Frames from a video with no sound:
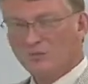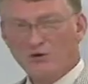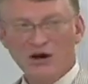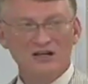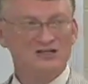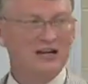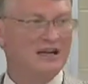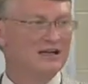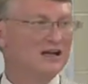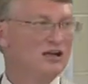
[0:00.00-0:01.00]

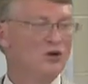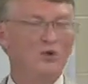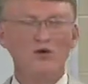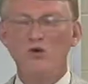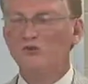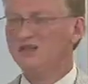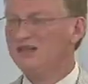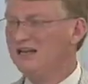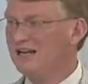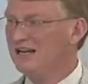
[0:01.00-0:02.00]
project, we want the
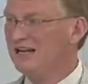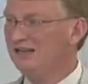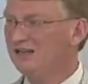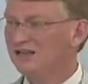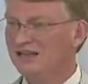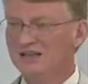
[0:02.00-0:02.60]
kids